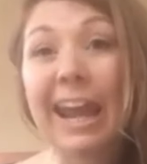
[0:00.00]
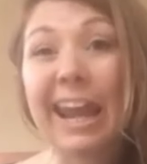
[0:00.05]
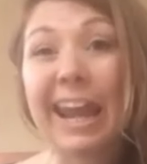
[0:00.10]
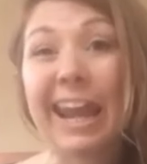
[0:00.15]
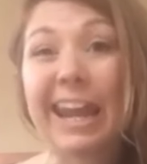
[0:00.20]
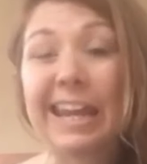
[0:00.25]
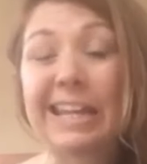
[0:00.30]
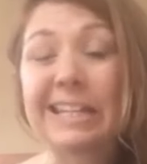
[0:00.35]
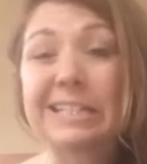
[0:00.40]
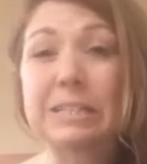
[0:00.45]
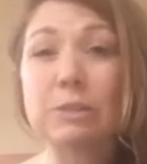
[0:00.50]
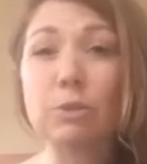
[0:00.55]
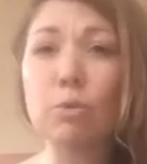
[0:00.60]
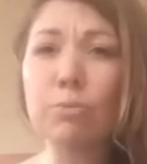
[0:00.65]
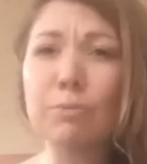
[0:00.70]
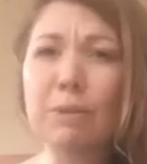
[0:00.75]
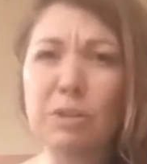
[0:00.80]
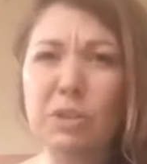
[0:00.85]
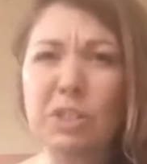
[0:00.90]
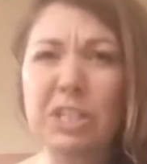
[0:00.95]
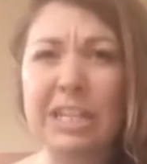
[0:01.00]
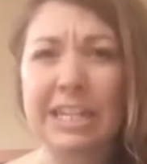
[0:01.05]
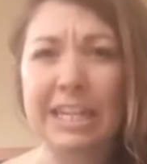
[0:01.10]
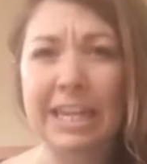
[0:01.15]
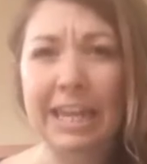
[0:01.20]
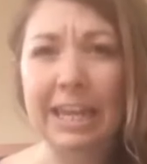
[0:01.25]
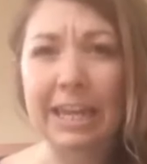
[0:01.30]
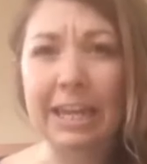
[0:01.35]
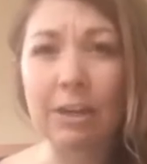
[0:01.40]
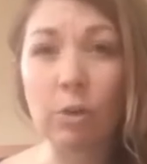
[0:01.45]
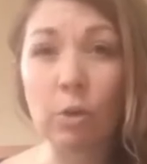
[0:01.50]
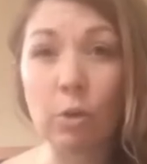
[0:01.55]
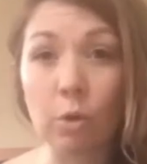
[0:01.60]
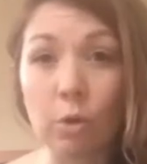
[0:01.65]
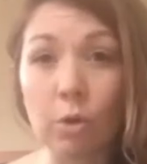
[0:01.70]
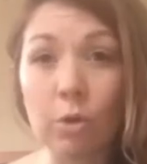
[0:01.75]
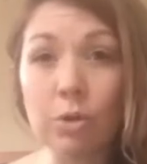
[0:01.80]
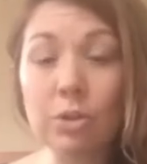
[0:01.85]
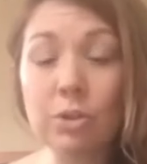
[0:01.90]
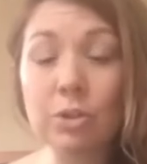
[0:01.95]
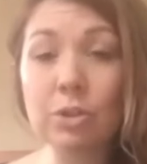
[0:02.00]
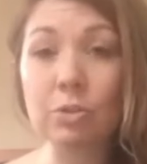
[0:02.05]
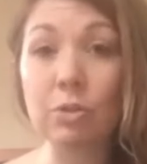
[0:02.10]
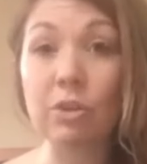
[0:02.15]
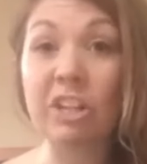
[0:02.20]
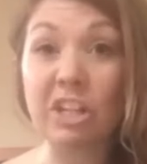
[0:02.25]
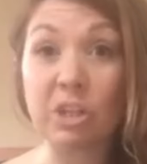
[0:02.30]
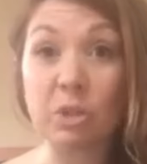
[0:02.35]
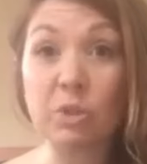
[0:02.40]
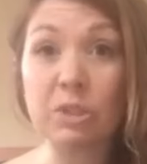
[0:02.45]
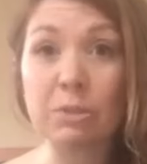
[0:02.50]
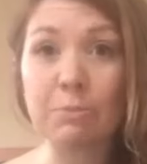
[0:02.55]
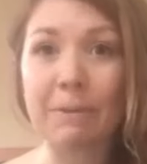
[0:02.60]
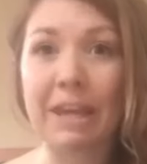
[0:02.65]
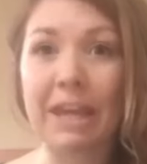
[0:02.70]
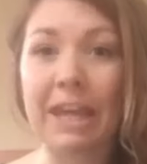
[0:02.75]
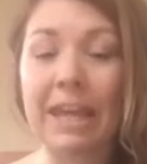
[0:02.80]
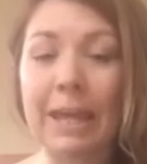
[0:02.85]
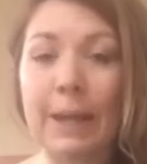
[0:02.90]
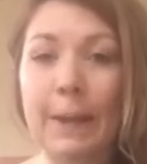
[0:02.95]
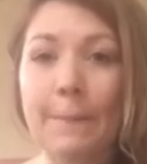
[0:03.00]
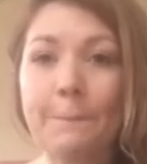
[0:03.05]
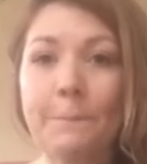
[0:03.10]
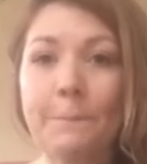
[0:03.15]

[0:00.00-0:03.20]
It's almost a year course, or it used to be,